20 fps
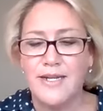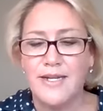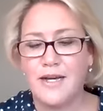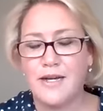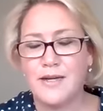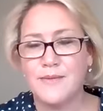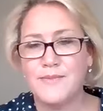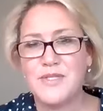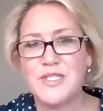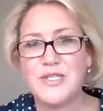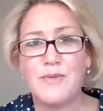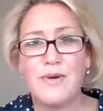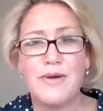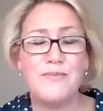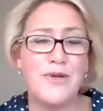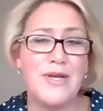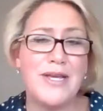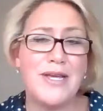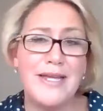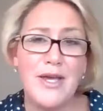Um, so I'm
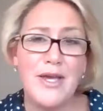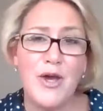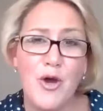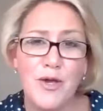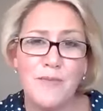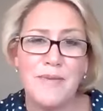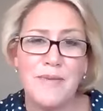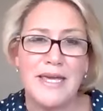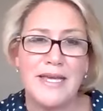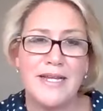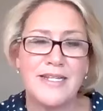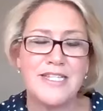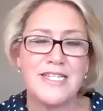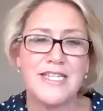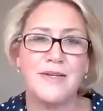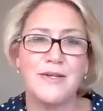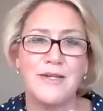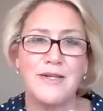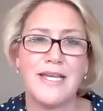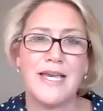really hoping
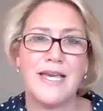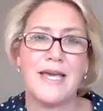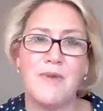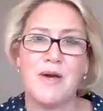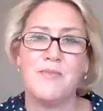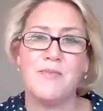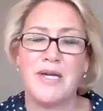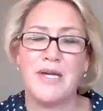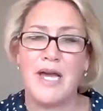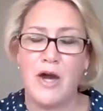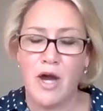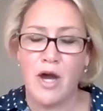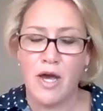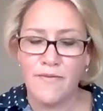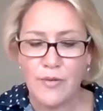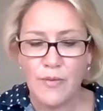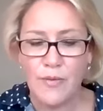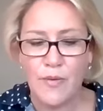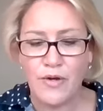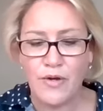to get my
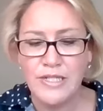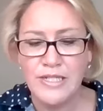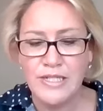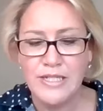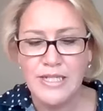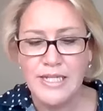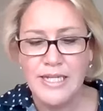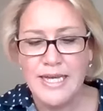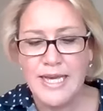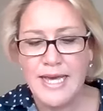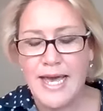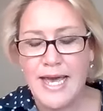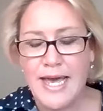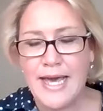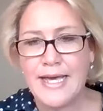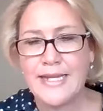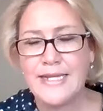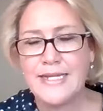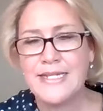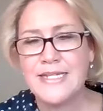MacGyver on.
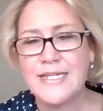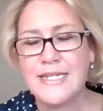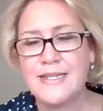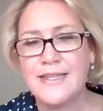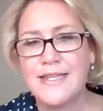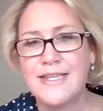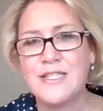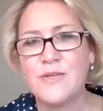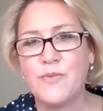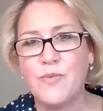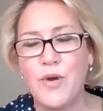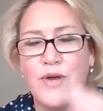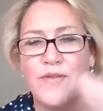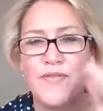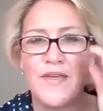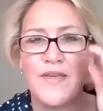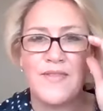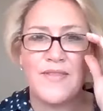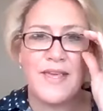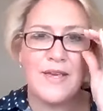And uh, there's a word
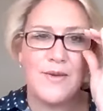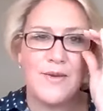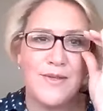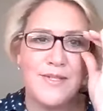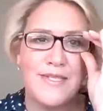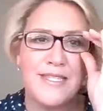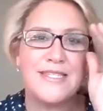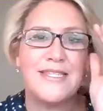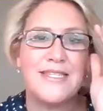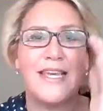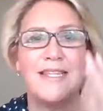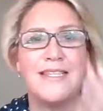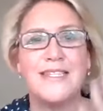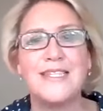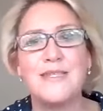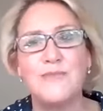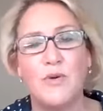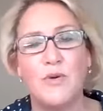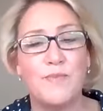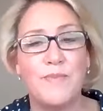that they use in
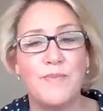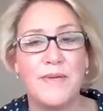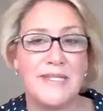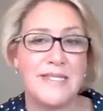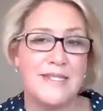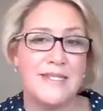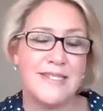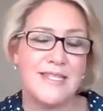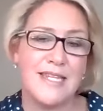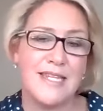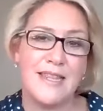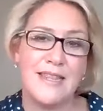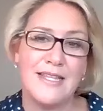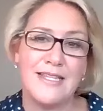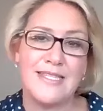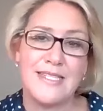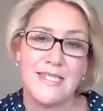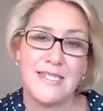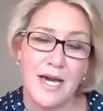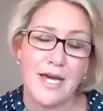small business and in the
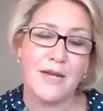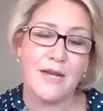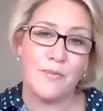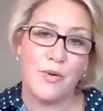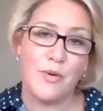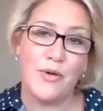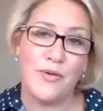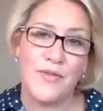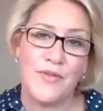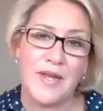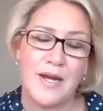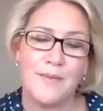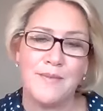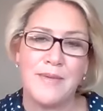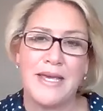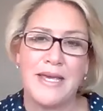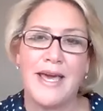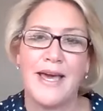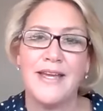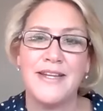startup world that I'm
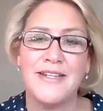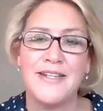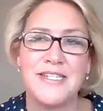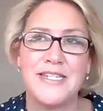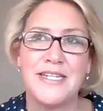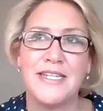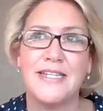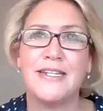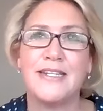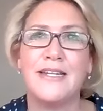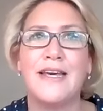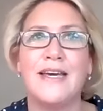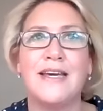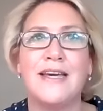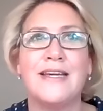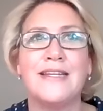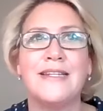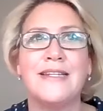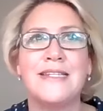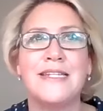engaged in,
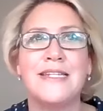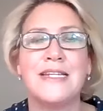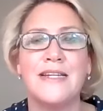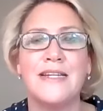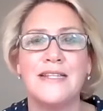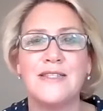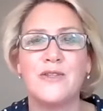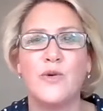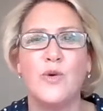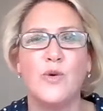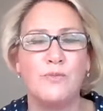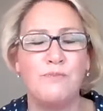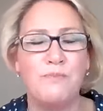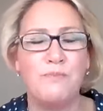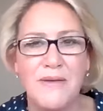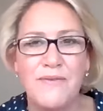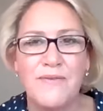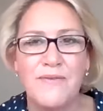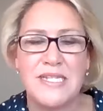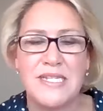and uh, it's called
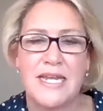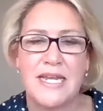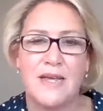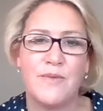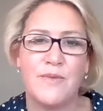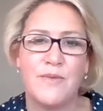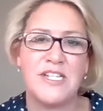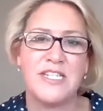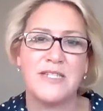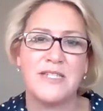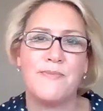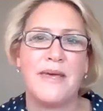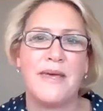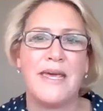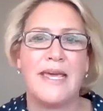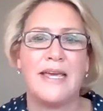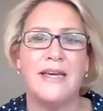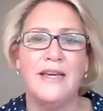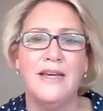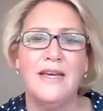pivoting, which is
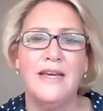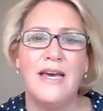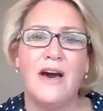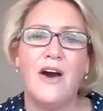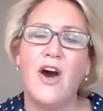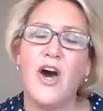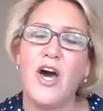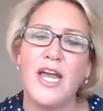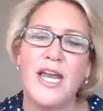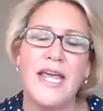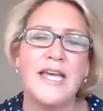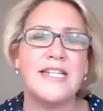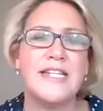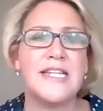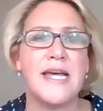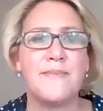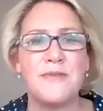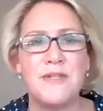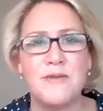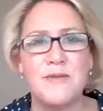being highly
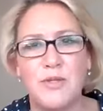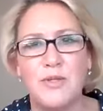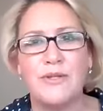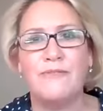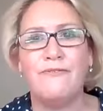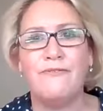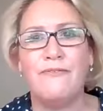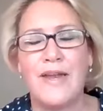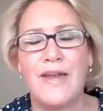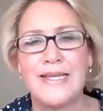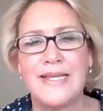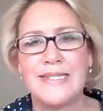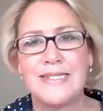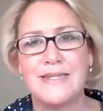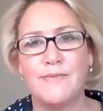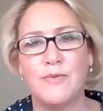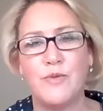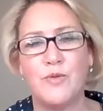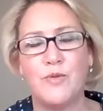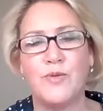adaptable and
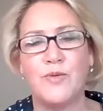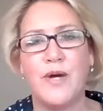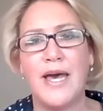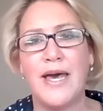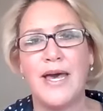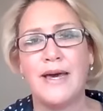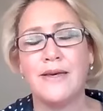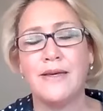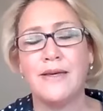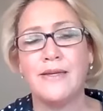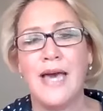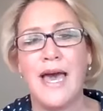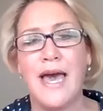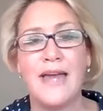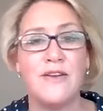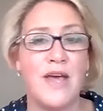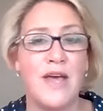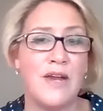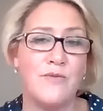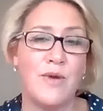flexible, uh,
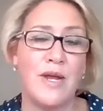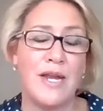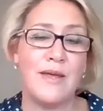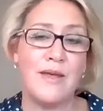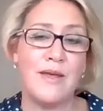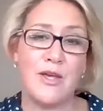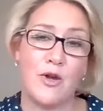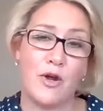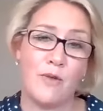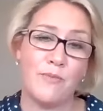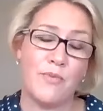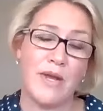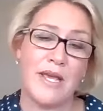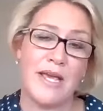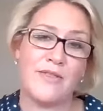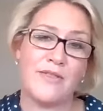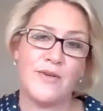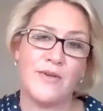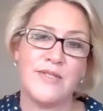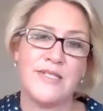and and really you know
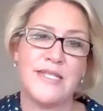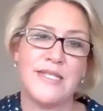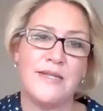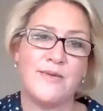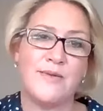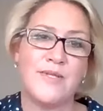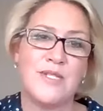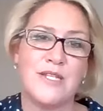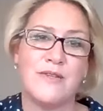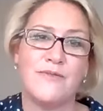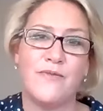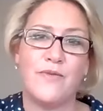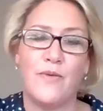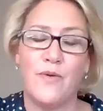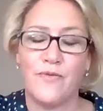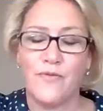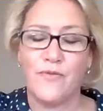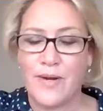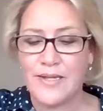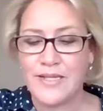bringing those skills to the
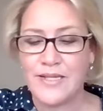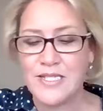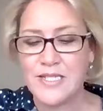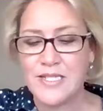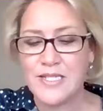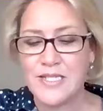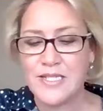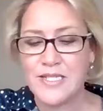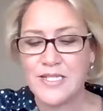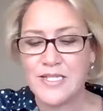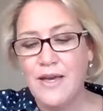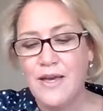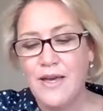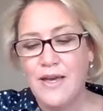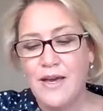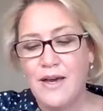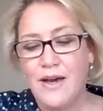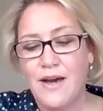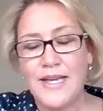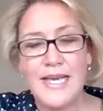forefront. So,
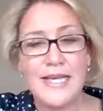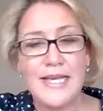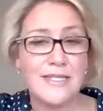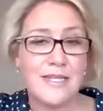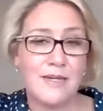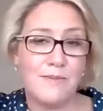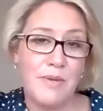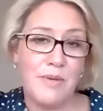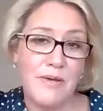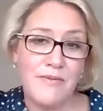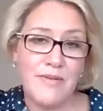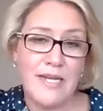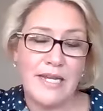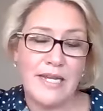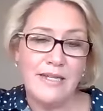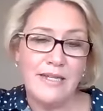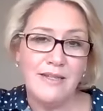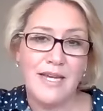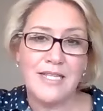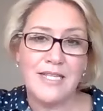I guess I'm
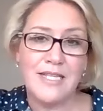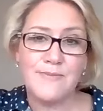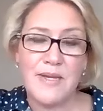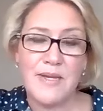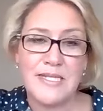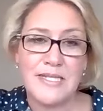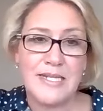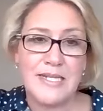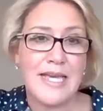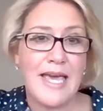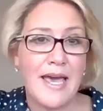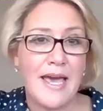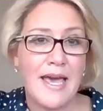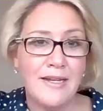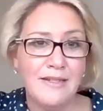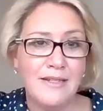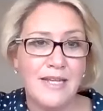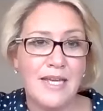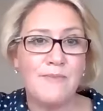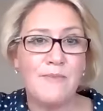pivoting as best I
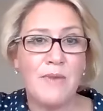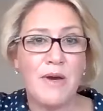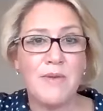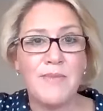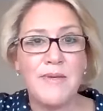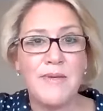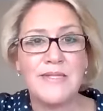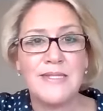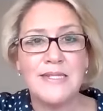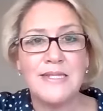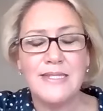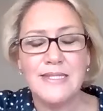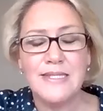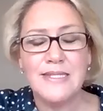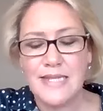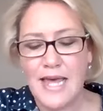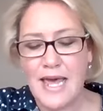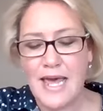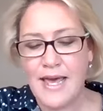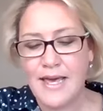can in my
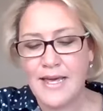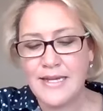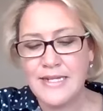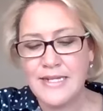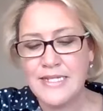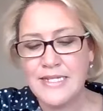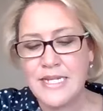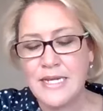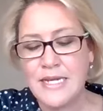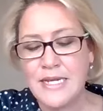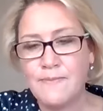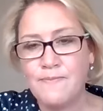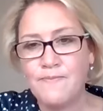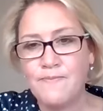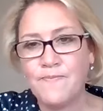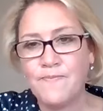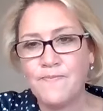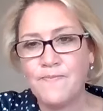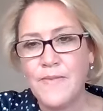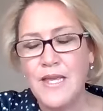business, and.
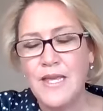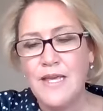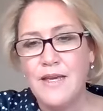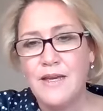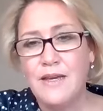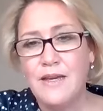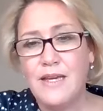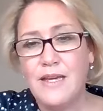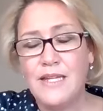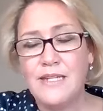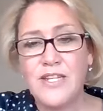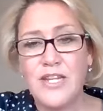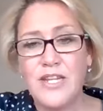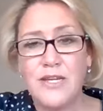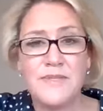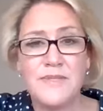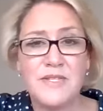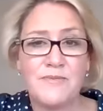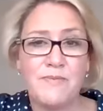Um, in terms